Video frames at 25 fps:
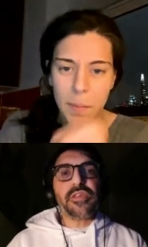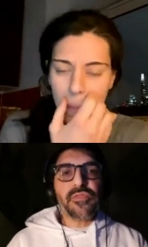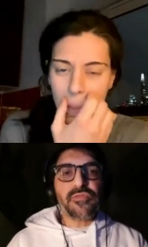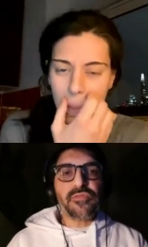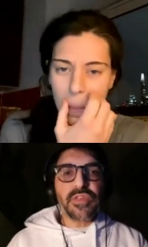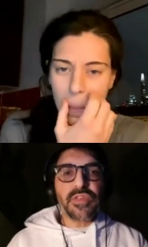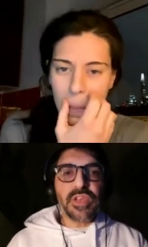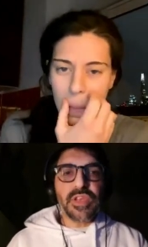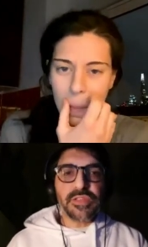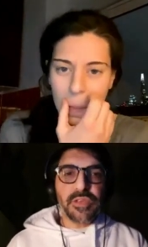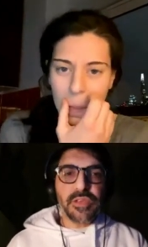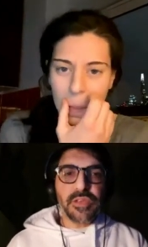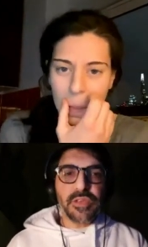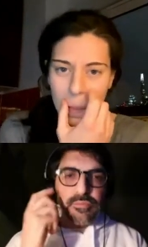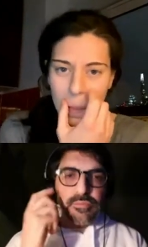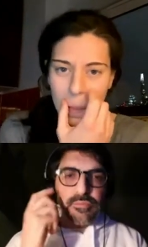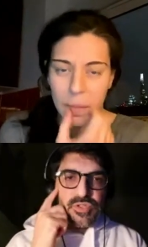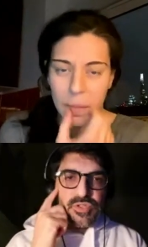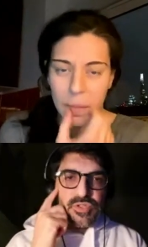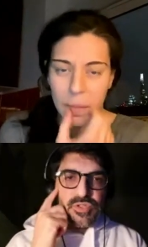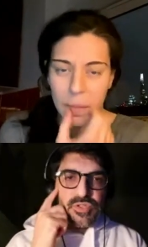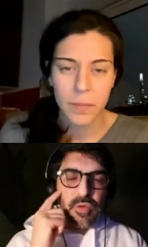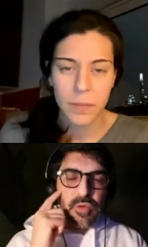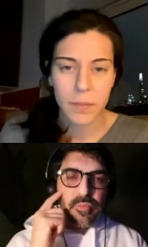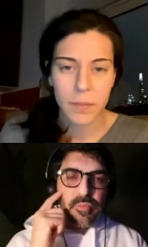Speaker 1: video,
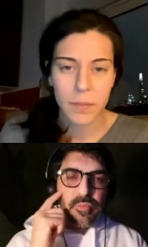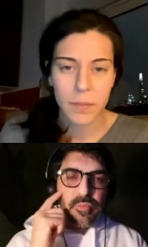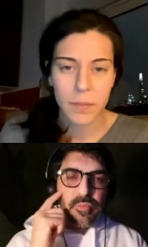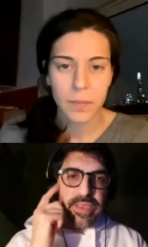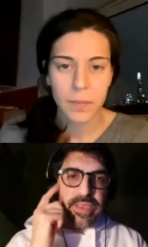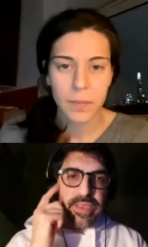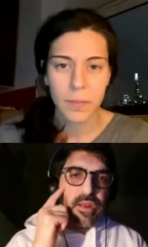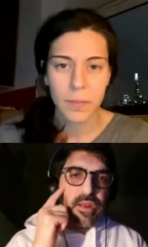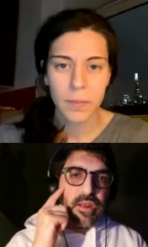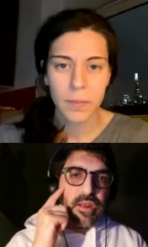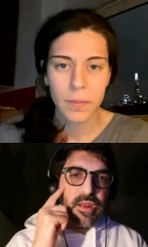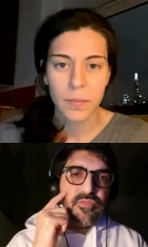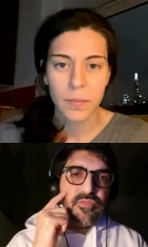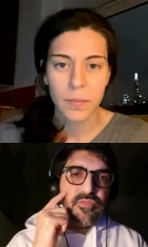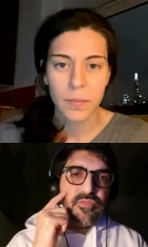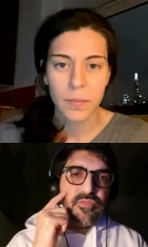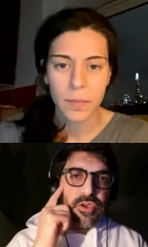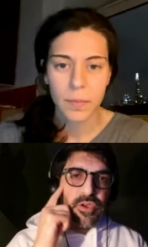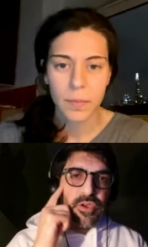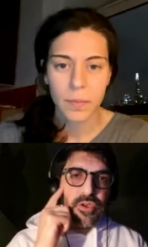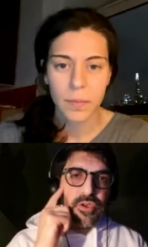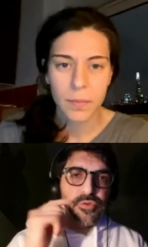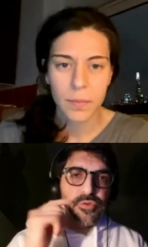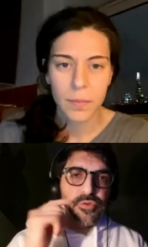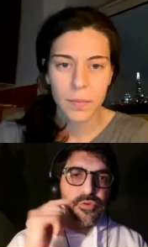so I'm making a video
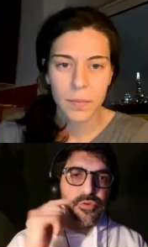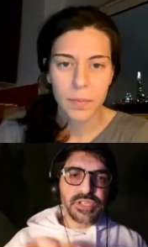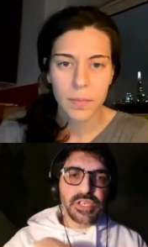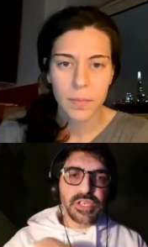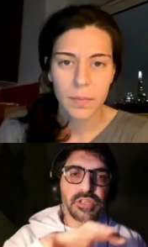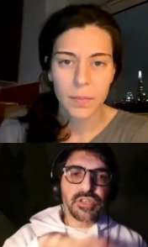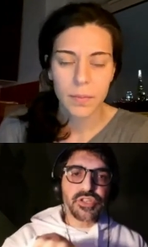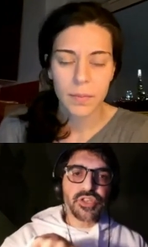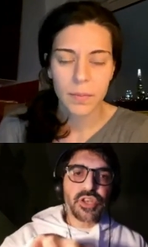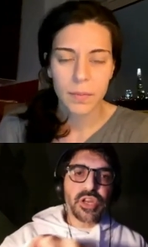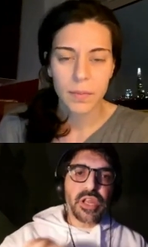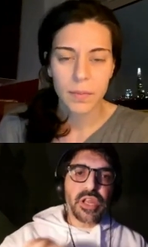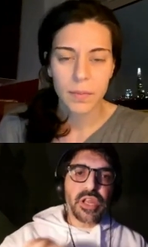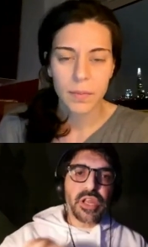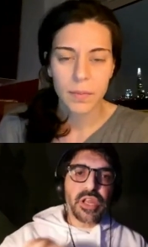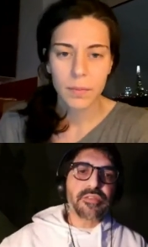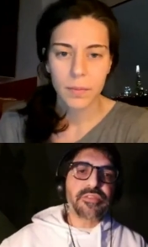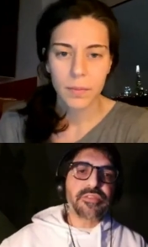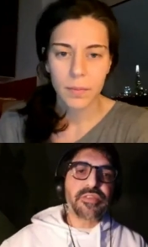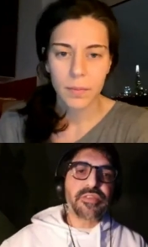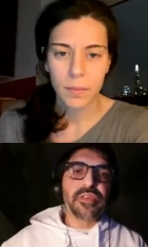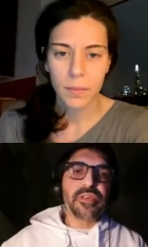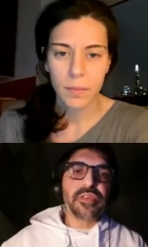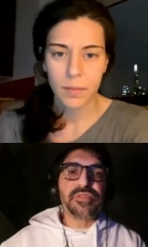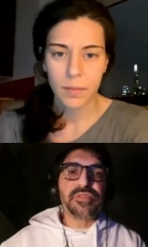using
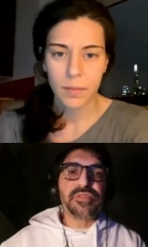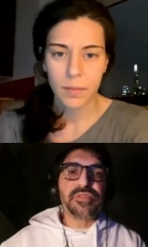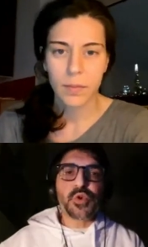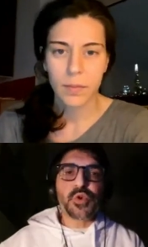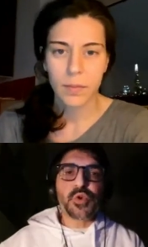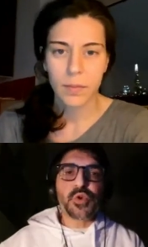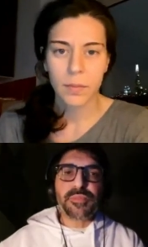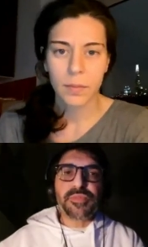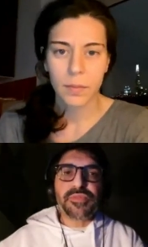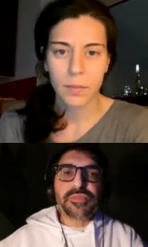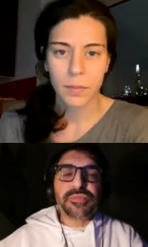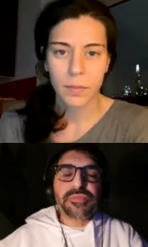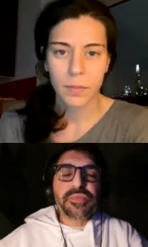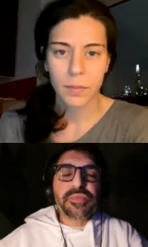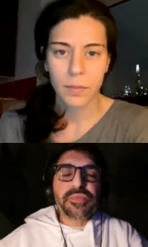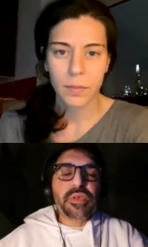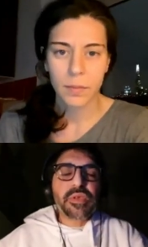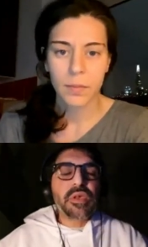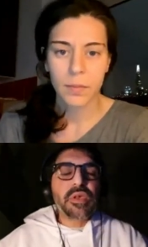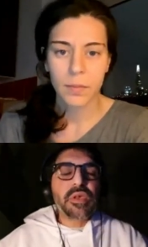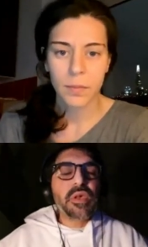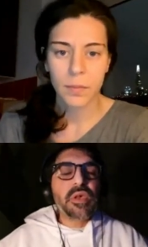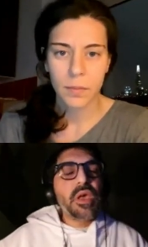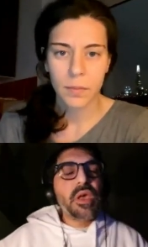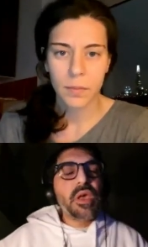generative scripts
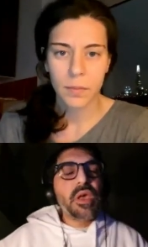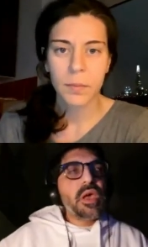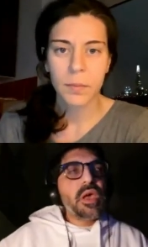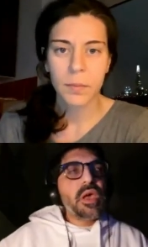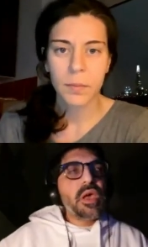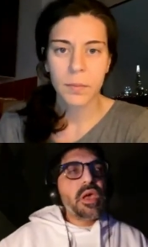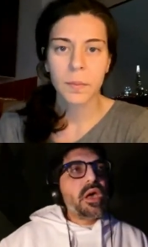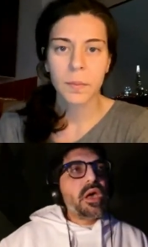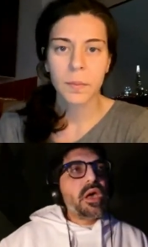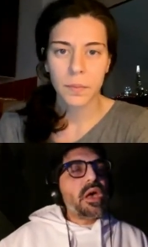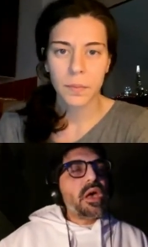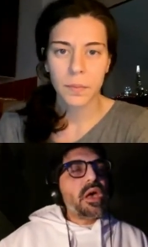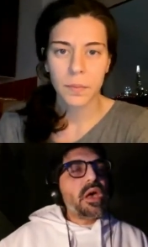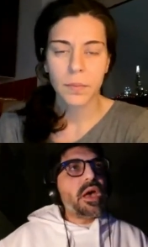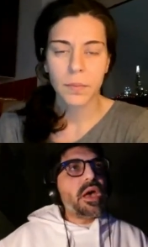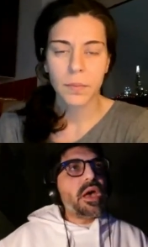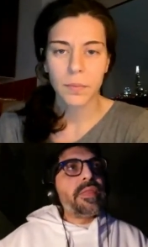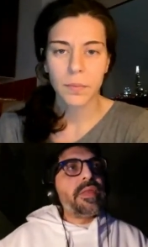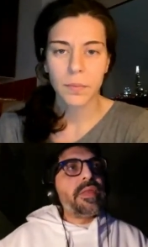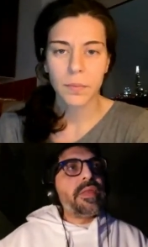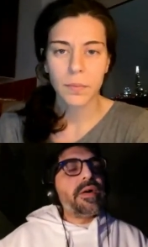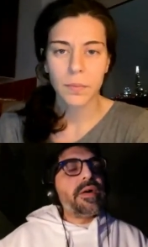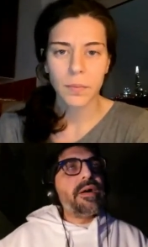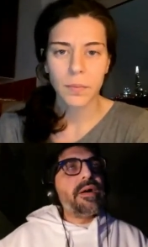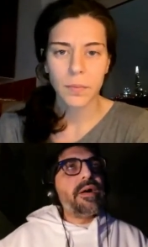and mm
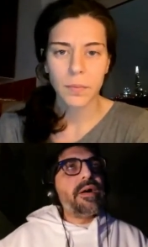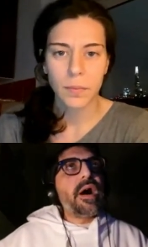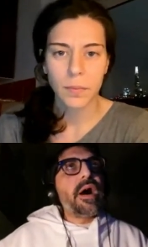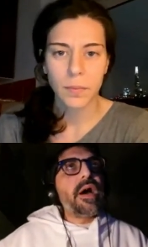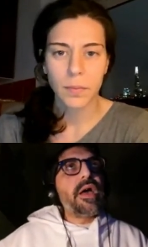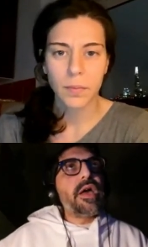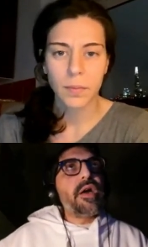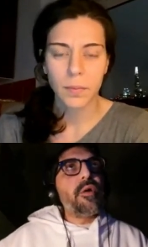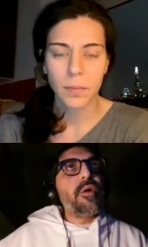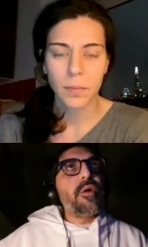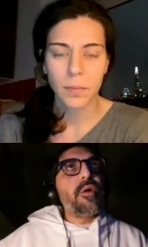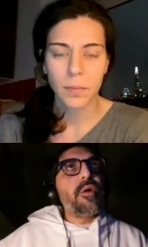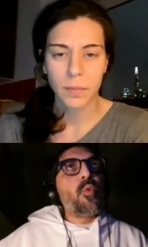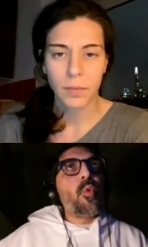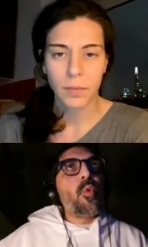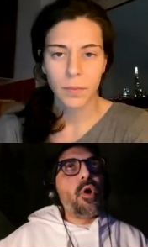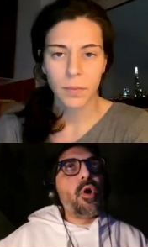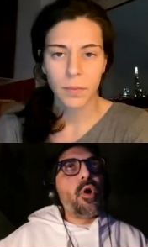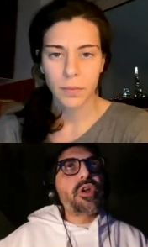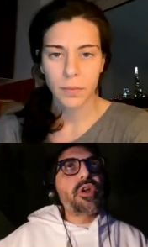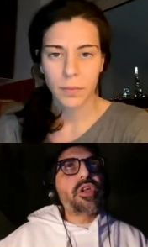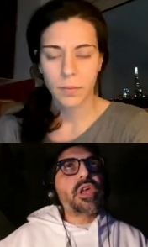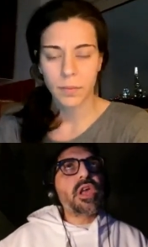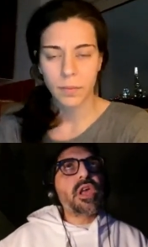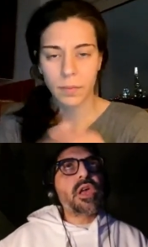-hmm. I am
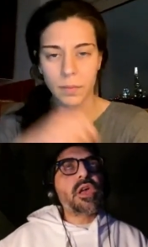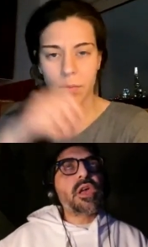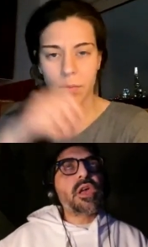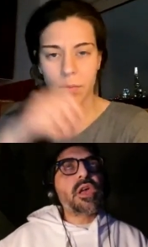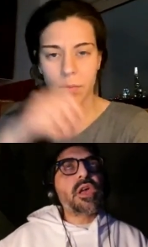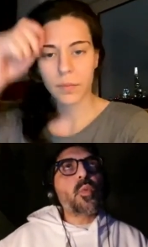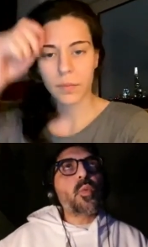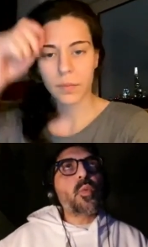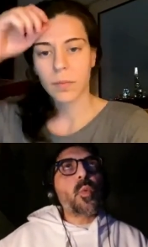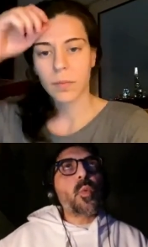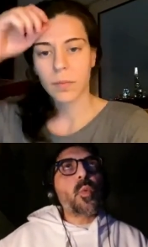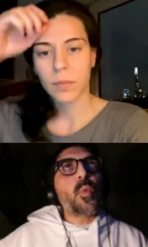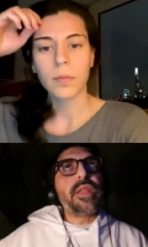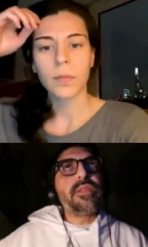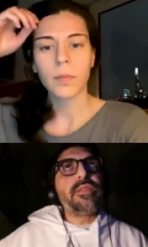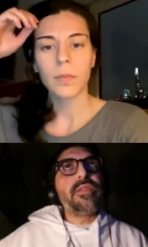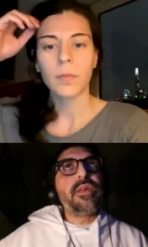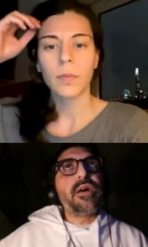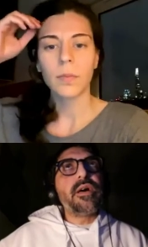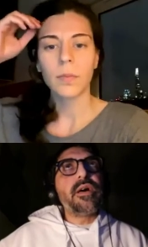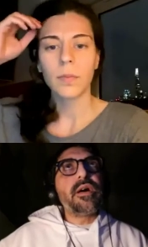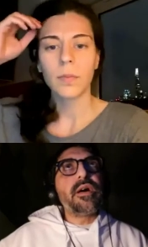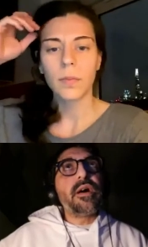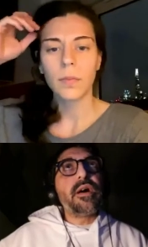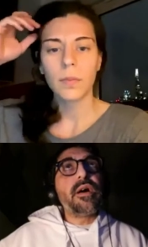working with.
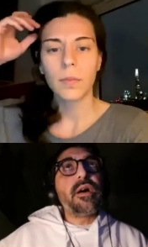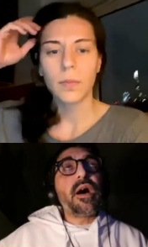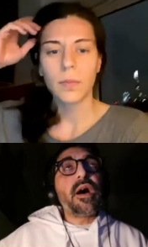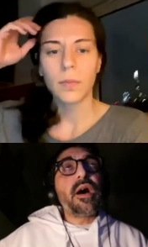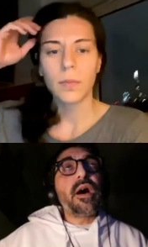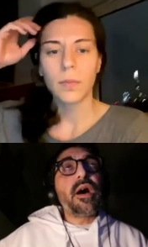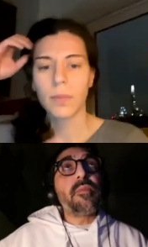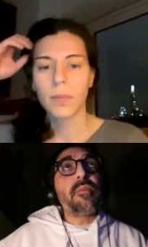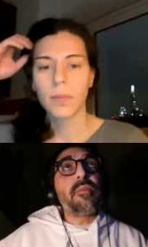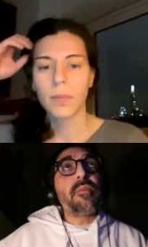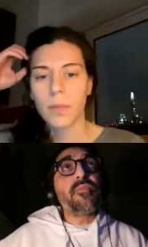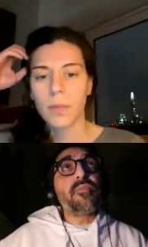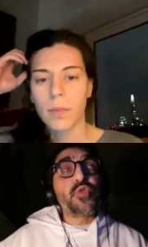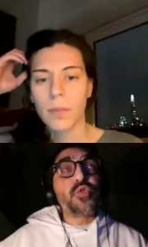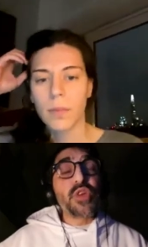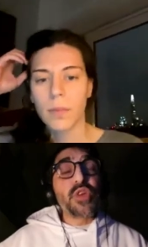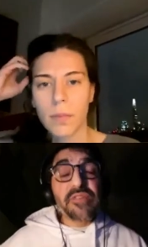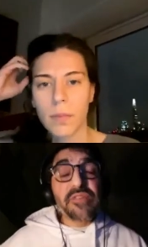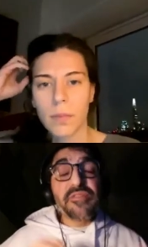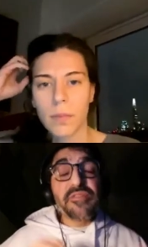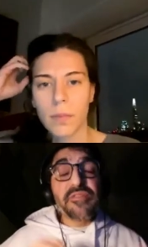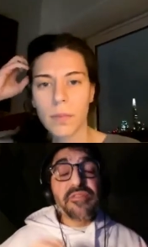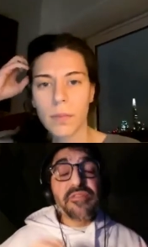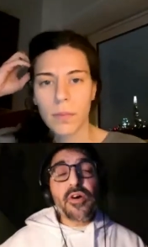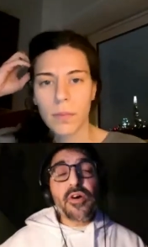Uh, I'm really
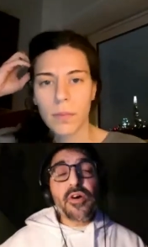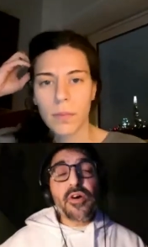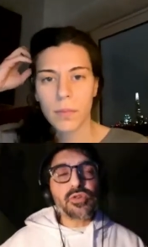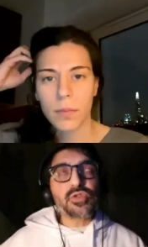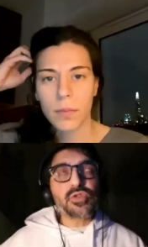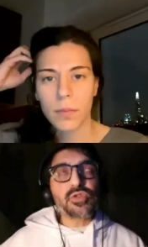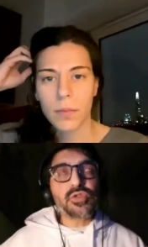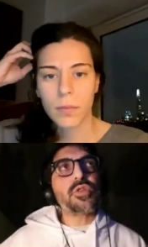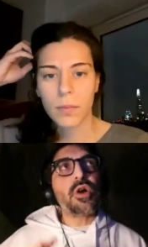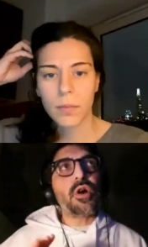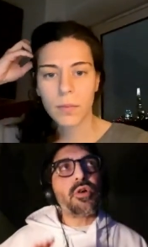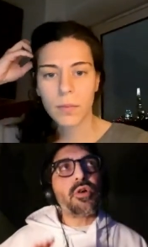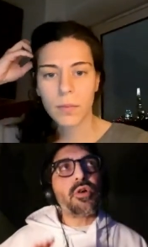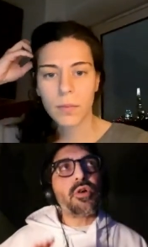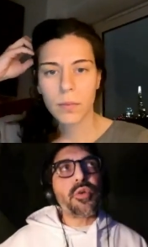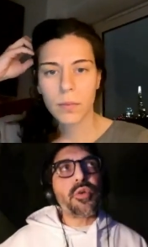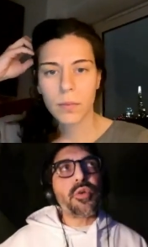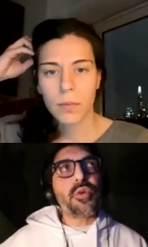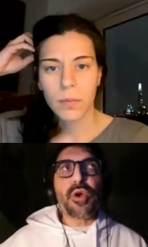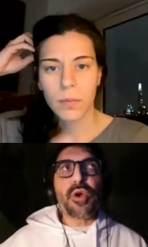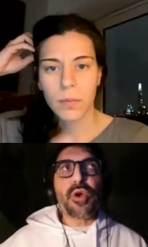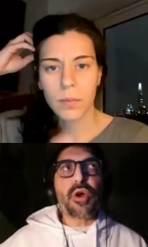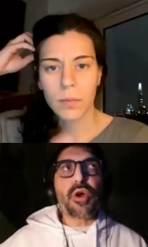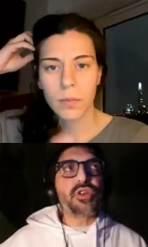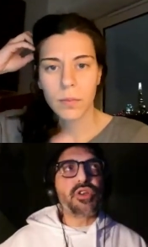focused on a
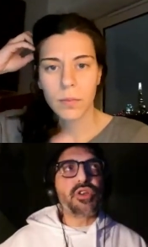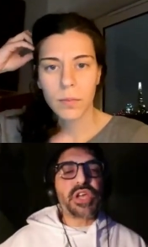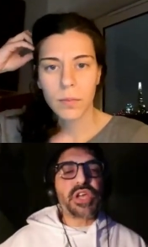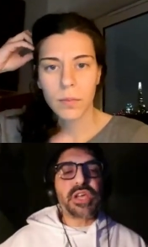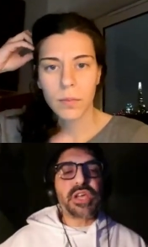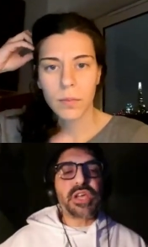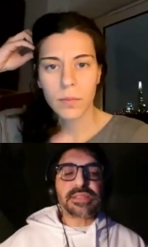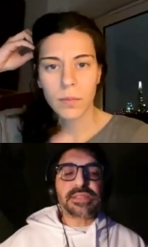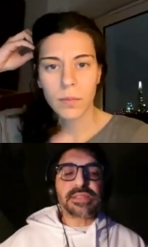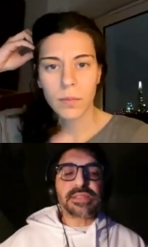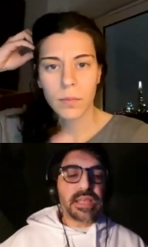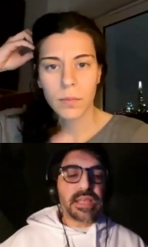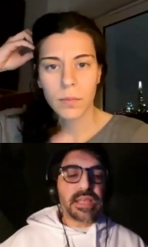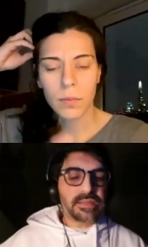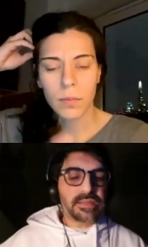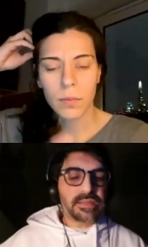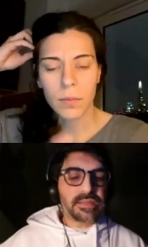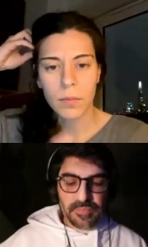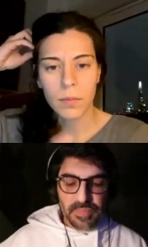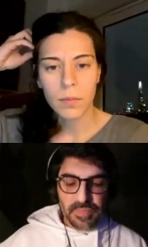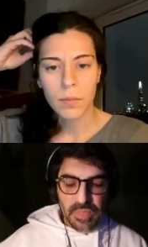project that, uh,